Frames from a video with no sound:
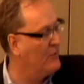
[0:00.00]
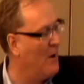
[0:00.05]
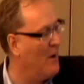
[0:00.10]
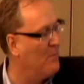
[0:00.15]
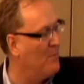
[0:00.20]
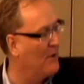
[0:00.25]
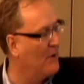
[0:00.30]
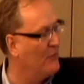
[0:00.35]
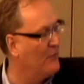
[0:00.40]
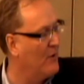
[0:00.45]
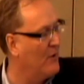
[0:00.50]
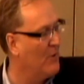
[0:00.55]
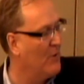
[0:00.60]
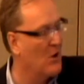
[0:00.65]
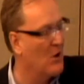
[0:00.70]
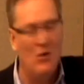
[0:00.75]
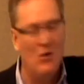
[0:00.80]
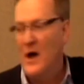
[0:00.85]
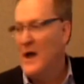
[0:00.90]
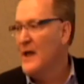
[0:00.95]
topics out of
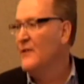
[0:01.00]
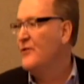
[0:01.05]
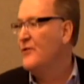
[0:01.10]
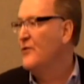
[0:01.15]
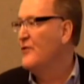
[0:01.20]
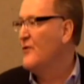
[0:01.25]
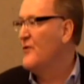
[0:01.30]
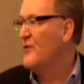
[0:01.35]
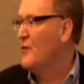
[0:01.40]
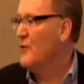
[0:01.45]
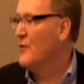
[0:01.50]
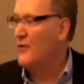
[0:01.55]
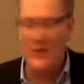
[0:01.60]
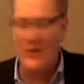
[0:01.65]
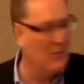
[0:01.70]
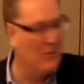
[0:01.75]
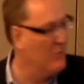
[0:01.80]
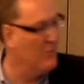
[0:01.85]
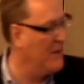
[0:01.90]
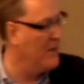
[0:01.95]
our clients is the first
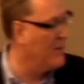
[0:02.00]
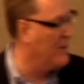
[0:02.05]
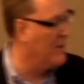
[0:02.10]
thing we